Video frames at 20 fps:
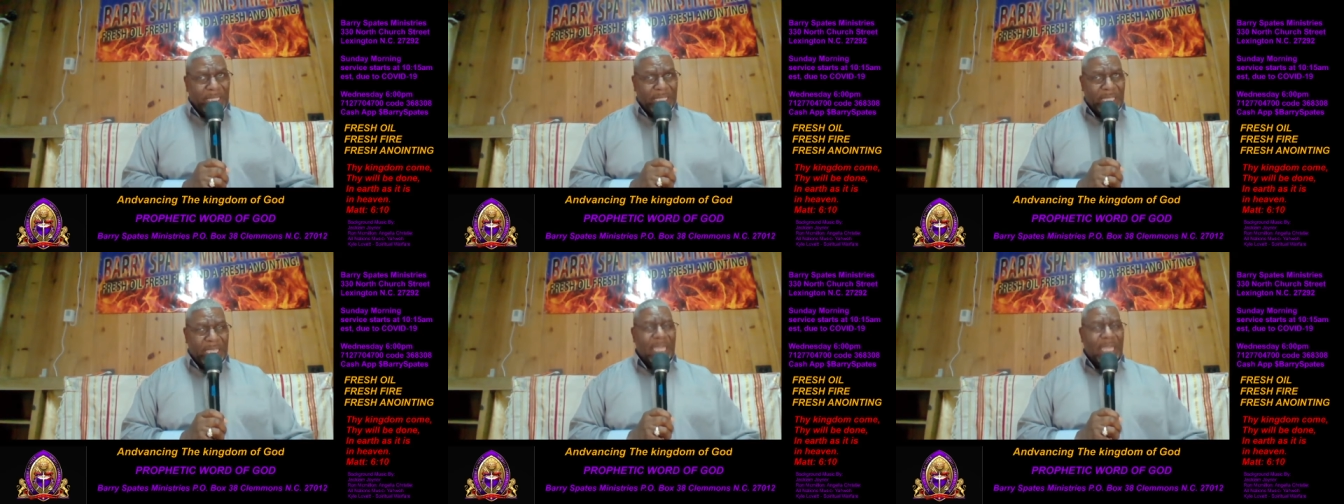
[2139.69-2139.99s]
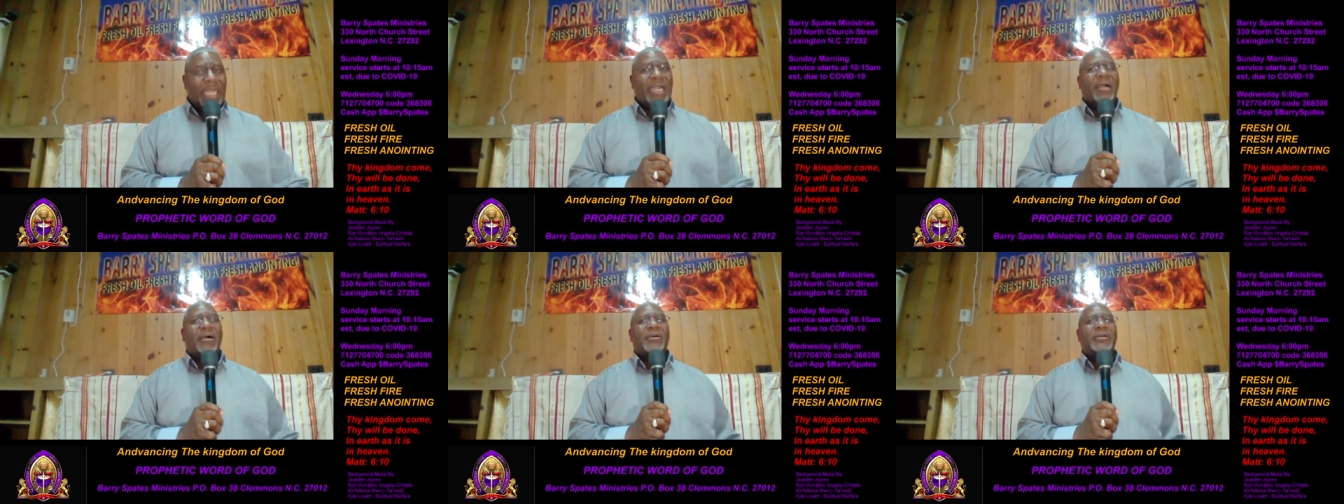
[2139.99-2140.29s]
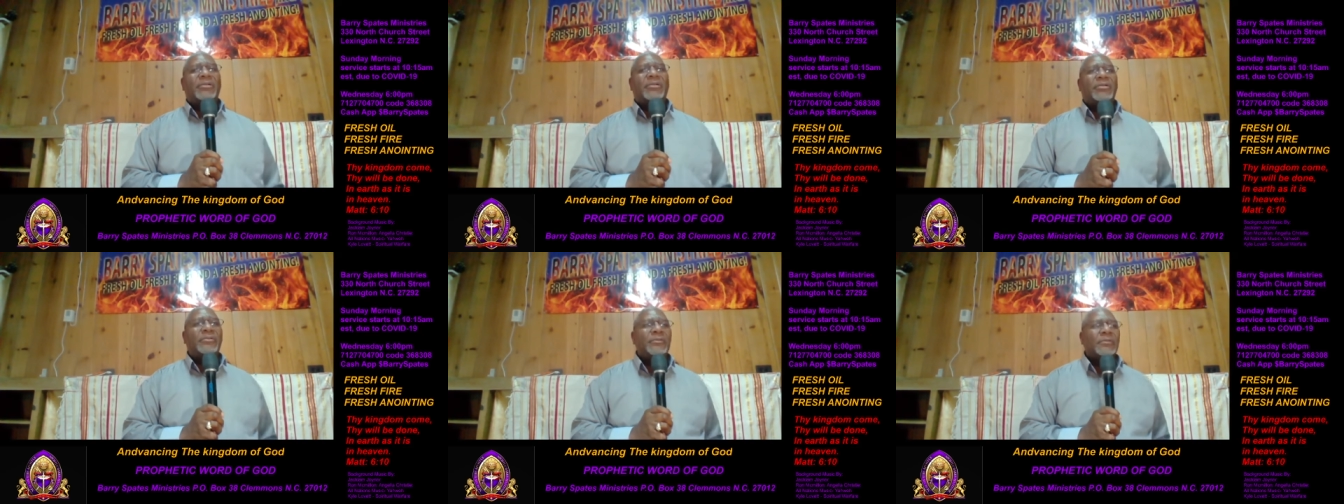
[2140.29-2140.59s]
yield.
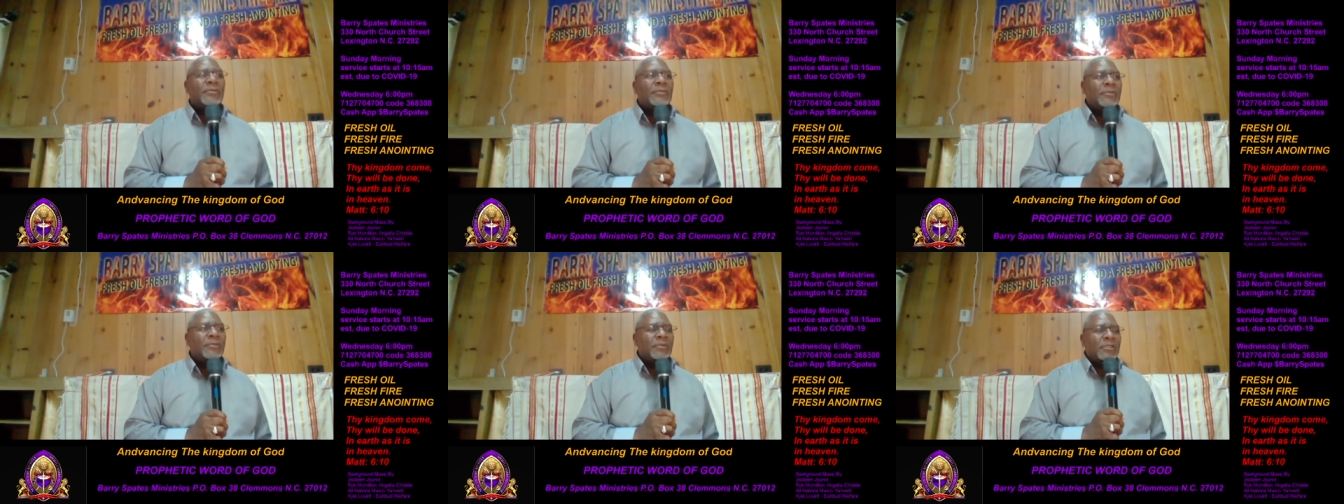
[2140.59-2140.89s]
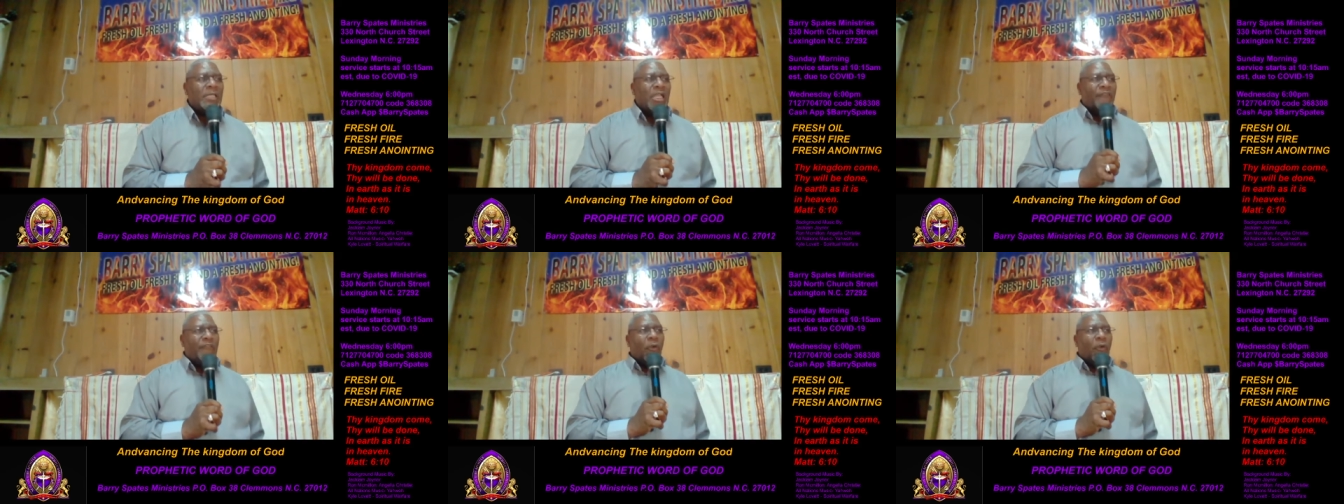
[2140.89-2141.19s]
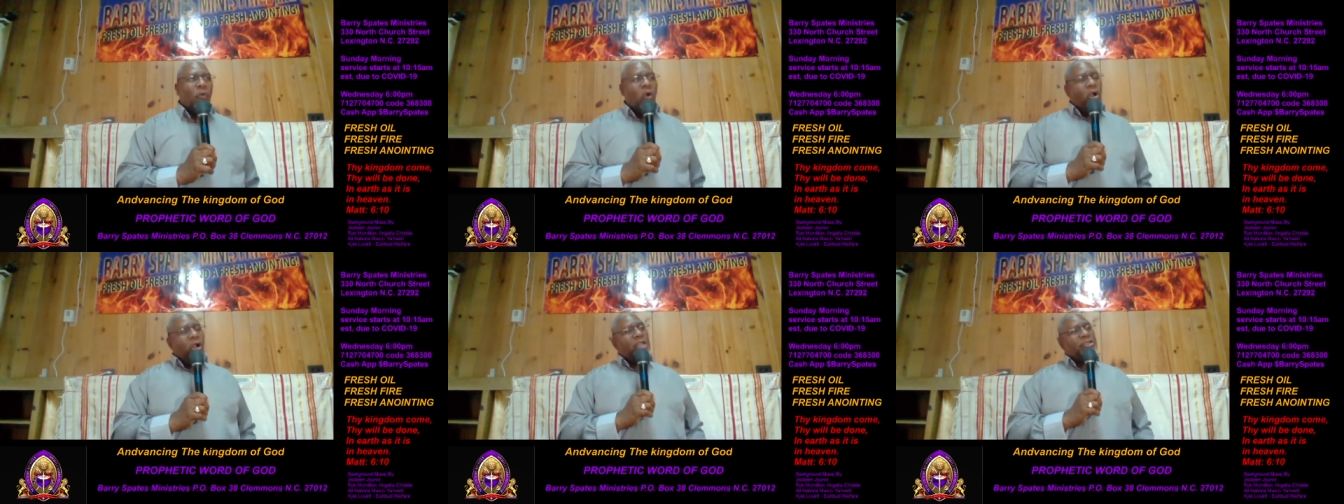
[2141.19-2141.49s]
If the
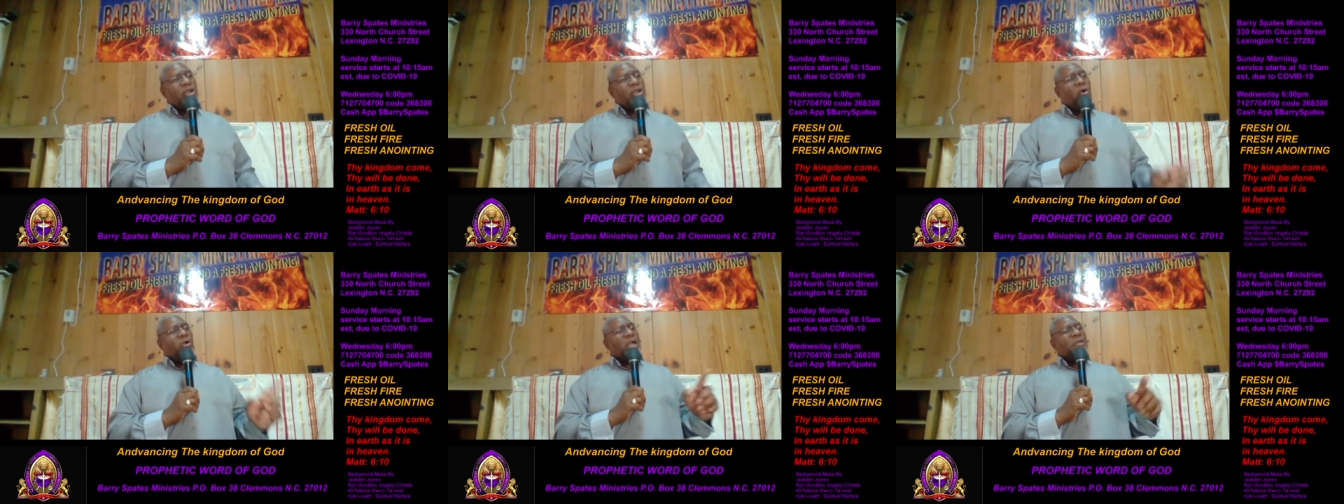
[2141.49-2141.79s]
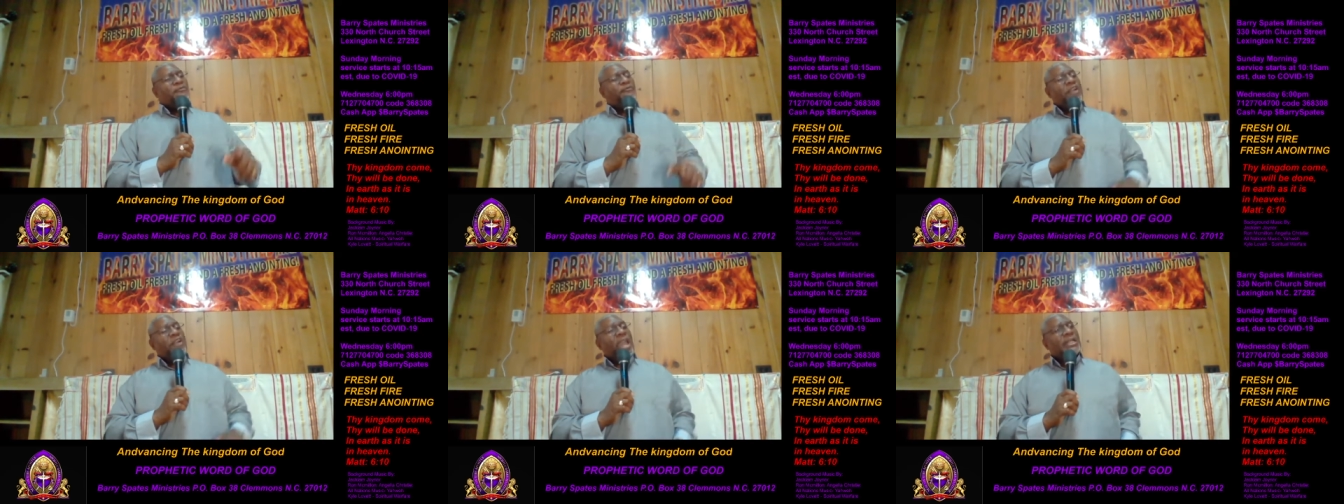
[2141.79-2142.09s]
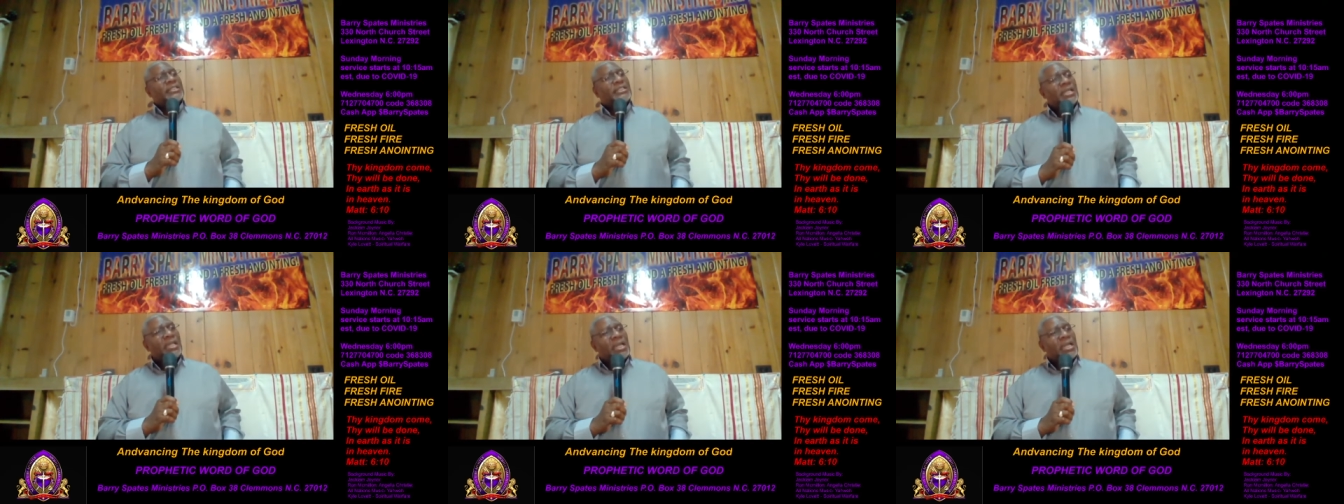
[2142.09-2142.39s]
word don't
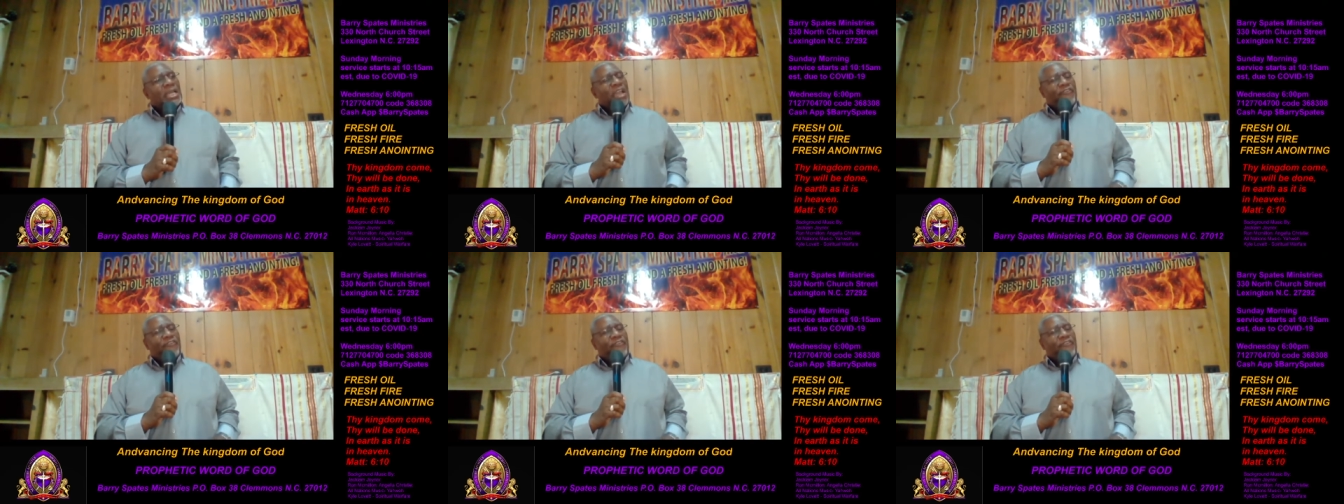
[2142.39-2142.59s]
convict, if